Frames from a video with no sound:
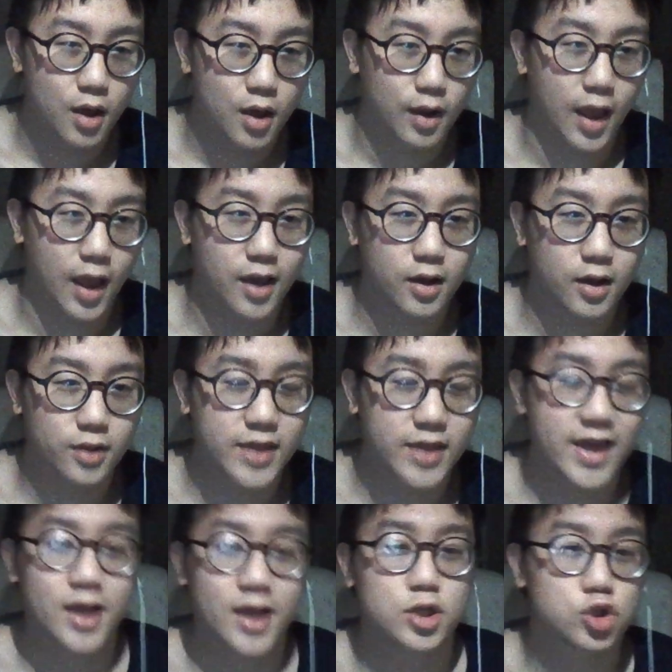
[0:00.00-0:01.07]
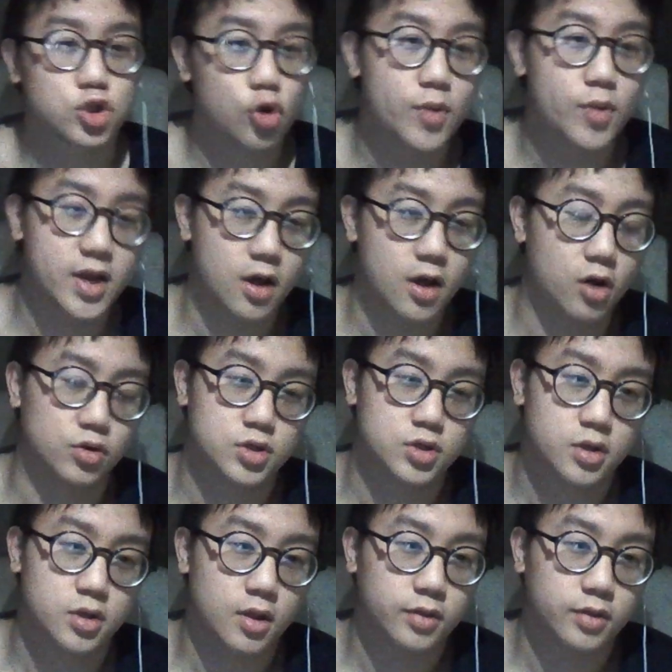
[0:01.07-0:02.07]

like they get so many girls,